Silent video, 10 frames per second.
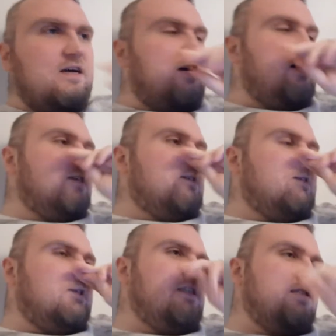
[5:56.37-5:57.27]
uh,
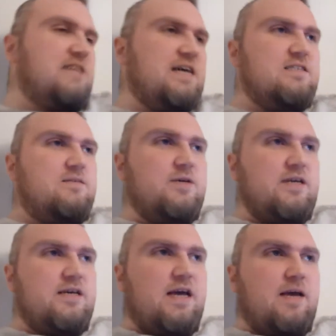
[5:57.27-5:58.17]
she just has to
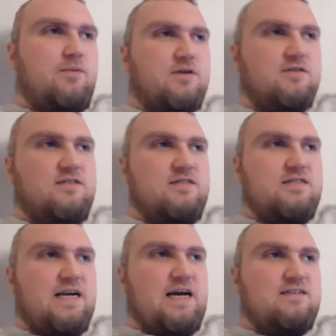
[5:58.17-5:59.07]
be a person
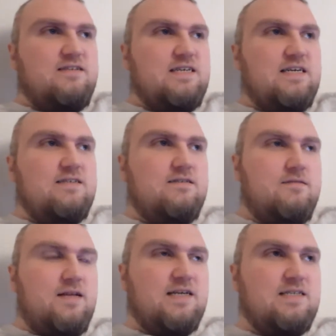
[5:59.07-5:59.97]
that has to get
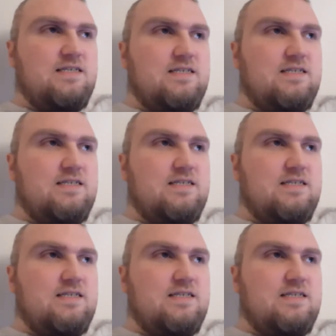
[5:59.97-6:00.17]
like